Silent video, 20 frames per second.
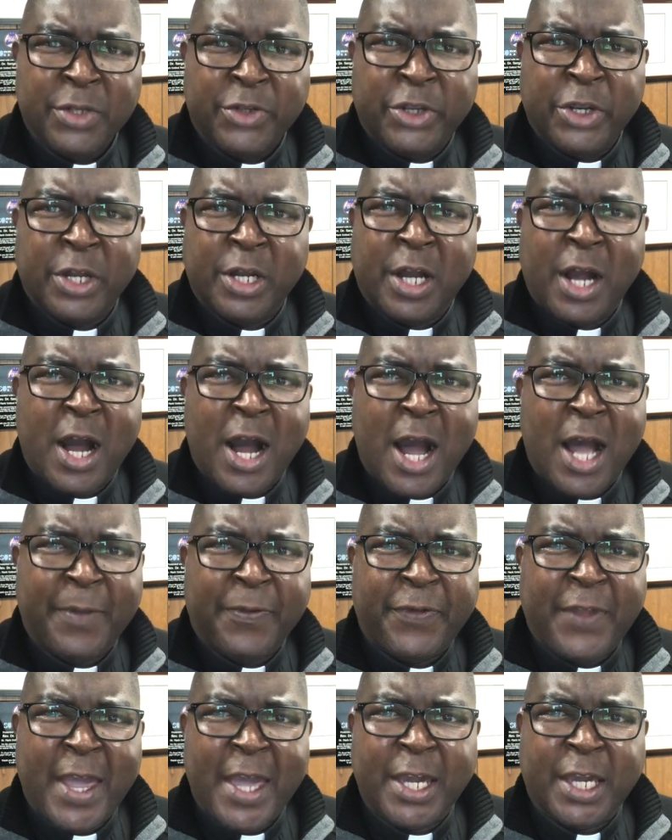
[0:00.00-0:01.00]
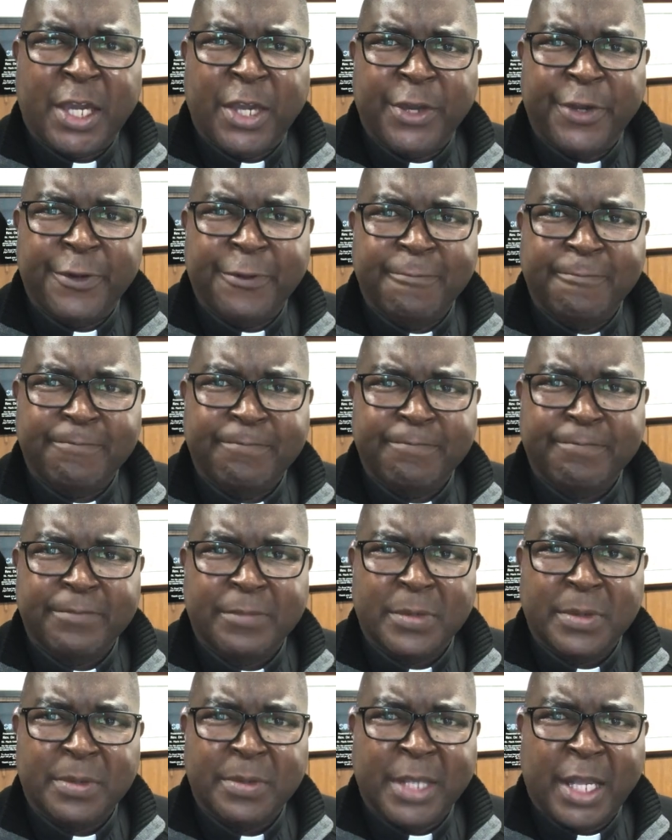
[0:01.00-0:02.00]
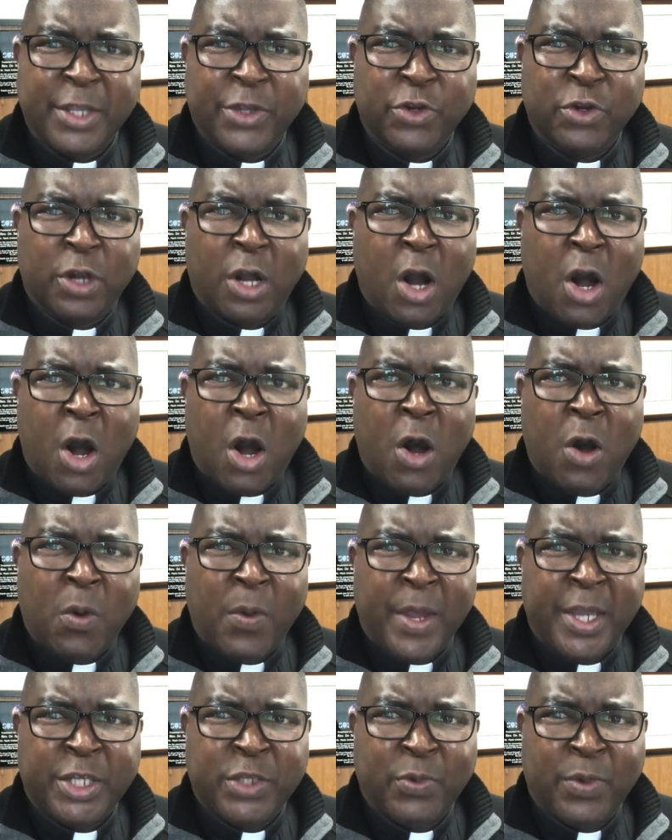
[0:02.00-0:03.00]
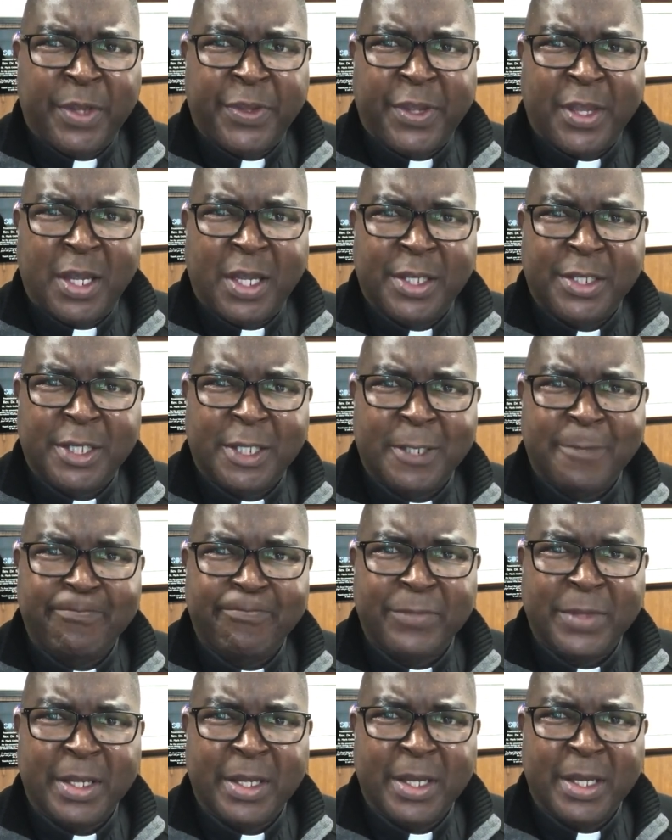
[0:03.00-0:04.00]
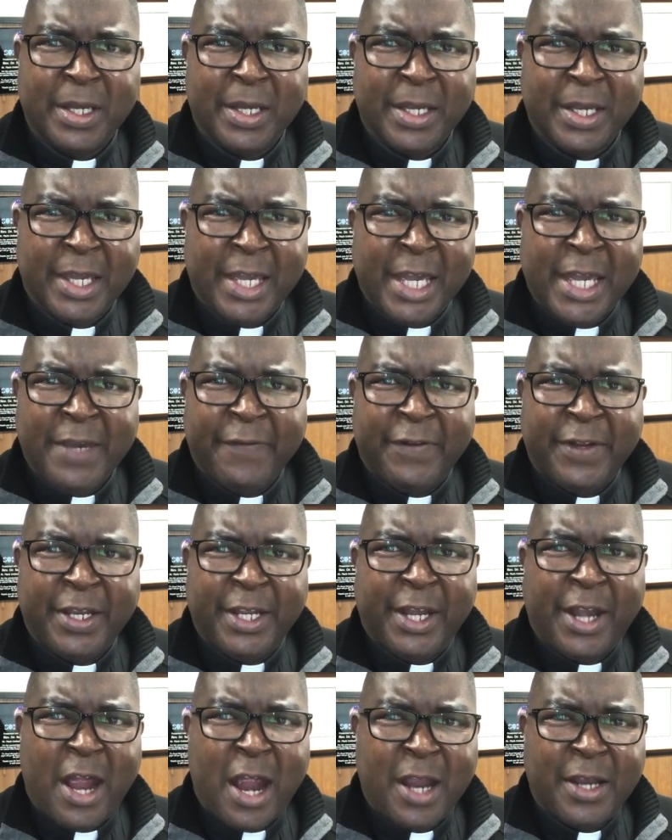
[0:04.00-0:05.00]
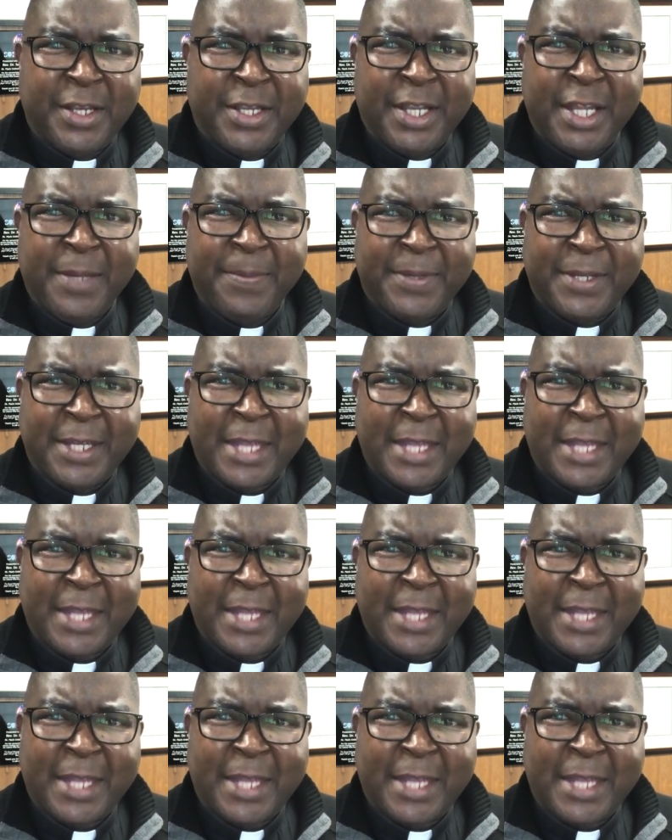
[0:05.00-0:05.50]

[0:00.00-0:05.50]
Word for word: Dear God, thank you that you're always with us, even in our deep